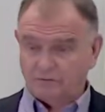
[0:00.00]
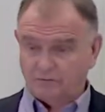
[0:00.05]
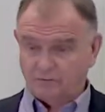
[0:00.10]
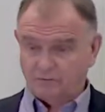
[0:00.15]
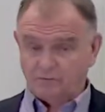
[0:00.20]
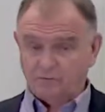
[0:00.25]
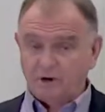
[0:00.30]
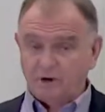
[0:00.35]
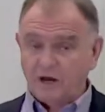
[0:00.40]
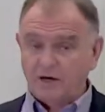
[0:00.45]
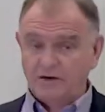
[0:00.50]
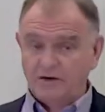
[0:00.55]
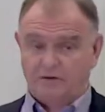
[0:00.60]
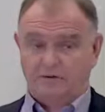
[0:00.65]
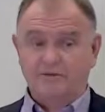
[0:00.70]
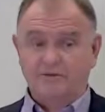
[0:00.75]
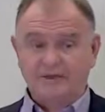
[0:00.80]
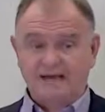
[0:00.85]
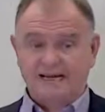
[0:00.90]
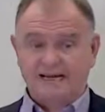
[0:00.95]
run
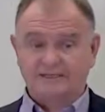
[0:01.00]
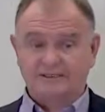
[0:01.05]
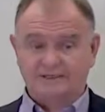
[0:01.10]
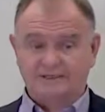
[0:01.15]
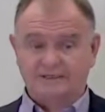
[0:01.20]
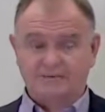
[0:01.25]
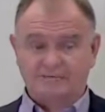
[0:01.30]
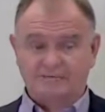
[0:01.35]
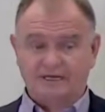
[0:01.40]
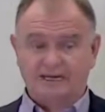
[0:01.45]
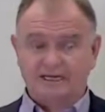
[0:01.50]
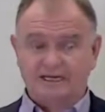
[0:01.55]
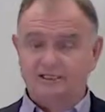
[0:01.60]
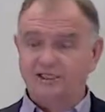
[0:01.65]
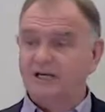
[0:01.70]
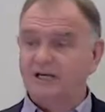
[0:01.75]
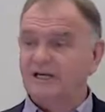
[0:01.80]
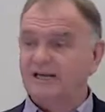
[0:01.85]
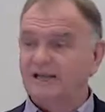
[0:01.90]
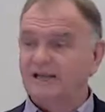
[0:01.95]
that
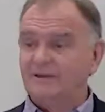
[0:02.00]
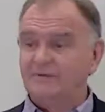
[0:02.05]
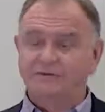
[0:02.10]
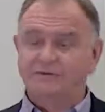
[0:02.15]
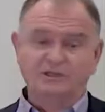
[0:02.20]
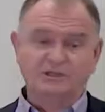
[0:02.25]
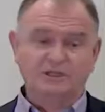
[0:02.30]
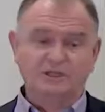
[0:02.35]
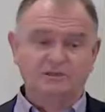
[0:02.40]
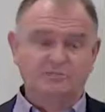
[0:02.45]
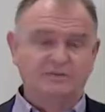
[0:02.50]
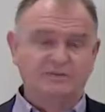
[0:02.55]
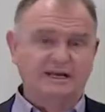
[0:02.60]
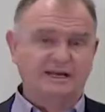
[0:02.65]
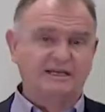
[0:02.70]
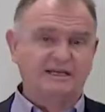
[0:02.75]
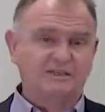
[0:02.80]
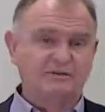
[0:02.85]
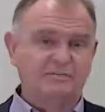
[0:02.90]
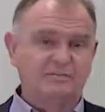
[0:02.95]
simulation and get the results
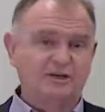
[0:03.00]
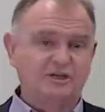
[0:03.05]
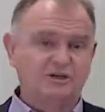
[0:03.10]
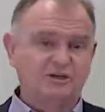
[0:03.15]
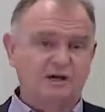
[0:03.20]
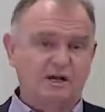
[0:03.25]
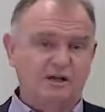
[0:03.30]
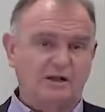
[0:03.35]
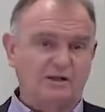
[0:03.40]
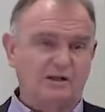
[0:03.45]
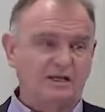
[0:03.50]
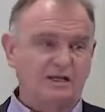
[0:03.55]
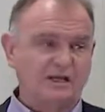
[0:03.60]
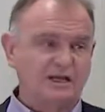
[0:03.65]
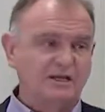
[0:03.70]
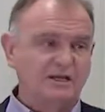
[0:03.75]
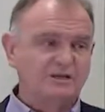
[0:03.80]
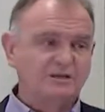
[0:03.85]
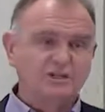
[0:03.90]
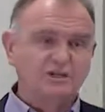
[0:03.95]
back into Petrel.
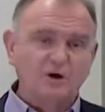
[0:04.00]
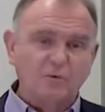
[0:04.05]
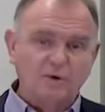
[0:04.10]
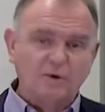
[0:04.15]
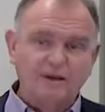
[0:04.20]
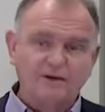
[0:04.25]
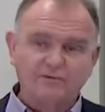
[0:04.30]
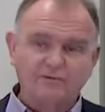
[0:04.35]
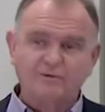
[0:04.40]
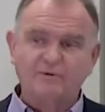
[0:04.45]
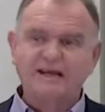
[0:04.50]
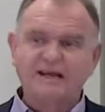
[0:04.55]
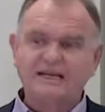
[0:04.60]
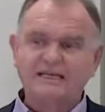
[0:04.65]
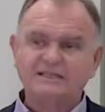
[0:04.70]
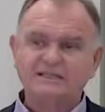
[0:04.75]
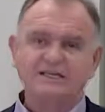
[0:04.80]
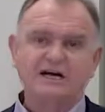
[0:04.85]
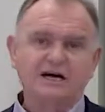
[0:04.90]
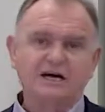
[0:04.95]
So we have really
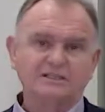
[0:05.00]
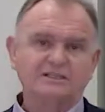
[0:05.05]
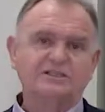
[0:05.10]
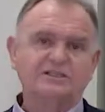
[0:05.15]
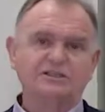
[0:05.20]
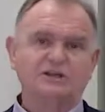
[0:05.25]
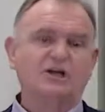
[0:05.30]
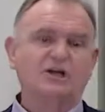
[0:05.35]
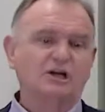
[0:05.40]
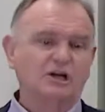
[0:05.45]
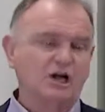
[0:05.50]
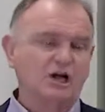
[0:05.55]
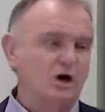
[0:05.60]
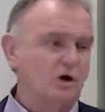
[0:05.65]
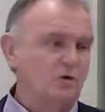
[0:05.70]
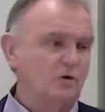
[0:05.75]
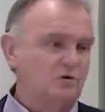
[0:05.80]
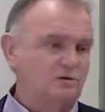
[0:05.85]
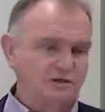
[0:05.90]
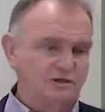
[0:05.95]
started to
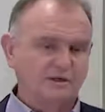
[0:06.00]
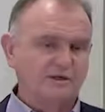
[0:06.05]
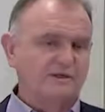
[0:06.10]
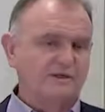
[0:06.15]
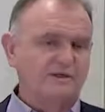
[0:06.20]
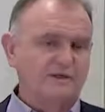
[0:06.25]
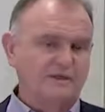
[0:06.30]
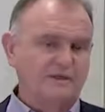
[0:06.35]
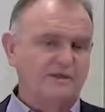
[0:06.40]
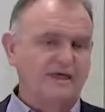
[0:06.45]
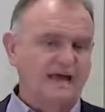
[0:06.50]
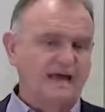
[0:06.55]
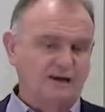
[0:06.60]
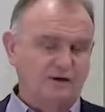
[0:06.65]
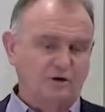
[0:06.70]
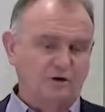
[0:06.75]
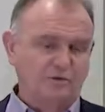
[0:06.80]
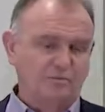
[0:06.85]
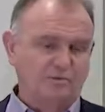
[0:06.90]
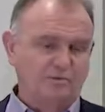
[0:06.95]
close that
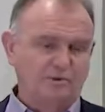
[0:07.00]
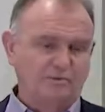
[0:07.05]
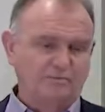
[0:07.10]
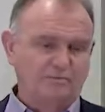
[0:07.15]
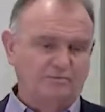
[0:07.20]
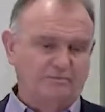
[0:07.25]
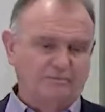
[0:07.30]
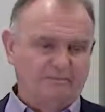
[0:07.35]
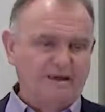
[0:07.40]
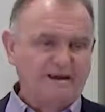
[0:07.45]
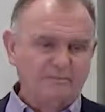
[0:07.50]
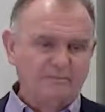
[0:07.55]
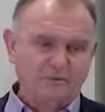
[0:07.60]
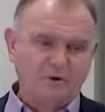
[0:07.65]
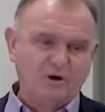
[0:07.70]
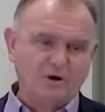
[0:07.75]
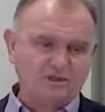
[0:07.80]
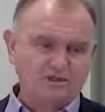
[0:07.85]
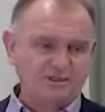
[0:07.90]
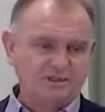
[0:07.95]
loop. It
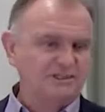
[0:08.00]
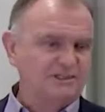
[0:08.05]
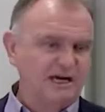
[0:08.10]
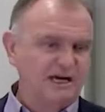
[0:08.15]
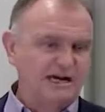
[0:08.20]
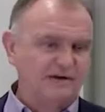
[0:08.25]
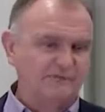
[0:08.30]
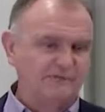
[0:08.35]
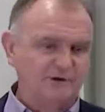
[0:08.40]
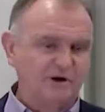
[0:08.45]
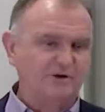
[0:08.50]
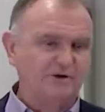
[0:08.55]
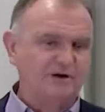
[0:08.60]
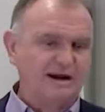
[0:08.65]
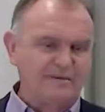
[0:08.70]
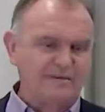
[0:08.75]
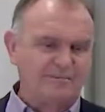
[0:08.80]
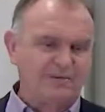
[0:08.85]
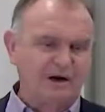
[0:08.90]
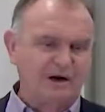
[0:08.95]
was the time for a
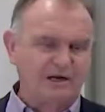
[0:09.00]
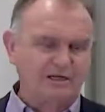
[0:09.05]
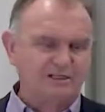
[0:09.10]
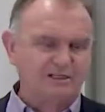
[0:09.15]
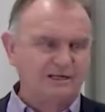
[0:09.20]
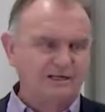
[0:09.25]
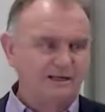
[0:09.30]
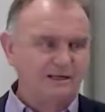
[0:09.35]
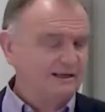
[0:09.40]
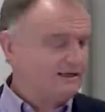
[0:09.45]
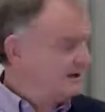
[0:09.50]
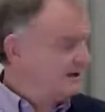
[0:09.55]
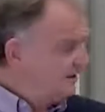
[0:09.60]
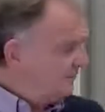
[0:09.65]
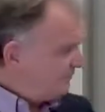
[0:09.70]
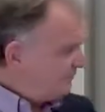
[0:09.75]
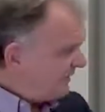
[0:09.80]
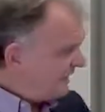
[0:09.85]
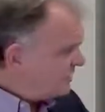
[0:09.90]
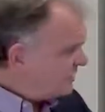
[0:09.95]
great party.
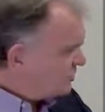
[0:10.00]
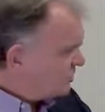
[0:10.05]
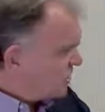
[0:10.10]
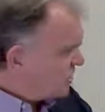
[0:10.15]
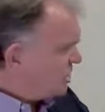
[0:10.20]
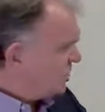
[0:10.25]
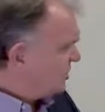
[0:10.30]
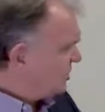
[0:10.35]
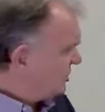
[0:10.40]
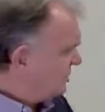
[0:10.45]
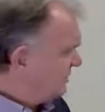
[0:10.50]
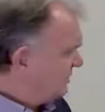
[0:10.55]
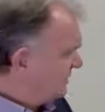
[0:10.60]
Petrel,